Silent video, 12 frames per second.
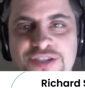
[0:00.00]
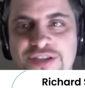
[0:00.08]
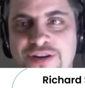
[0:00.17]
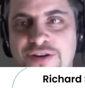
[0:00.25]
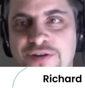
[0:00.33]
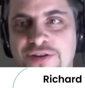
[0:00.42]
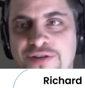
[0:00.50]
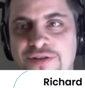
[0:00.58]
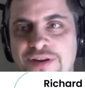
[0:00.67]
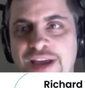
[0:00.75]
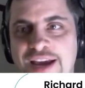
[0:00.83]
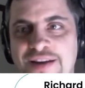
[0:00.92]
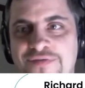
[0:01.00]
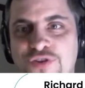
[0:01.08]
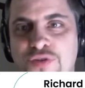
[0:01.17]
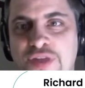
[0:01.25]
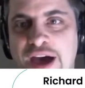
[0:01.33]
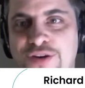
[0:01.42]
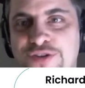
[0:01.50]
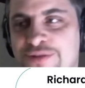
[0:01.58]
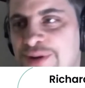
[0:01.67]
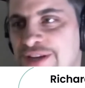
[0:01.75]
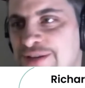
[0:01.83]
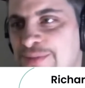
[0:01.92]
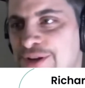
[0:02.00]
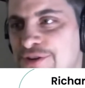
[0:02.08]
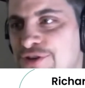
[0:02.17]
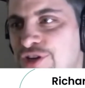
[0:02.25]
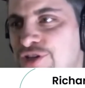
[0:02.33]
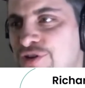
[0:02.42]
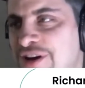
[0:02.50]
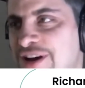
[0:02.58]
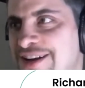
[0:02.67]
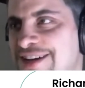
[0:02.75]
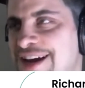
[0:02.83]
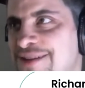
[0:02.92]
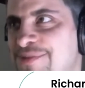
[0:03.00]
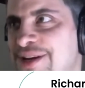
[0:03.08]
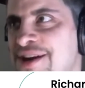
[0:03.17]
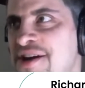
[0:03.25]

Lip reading: you're negative 2,000 because I'm allergic. Don't contact me.